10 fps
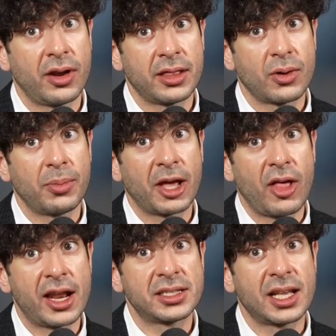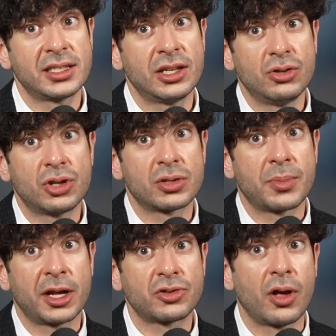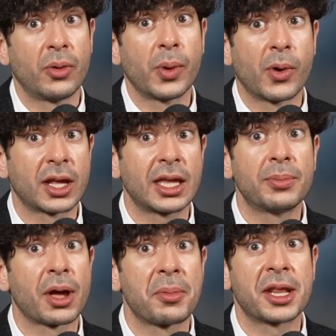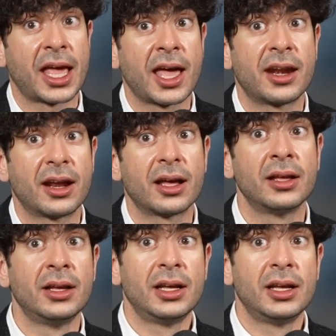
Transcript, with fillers: and I think it would make a lot of sense to do shows in Montreal, and we want to keep coming to Canada.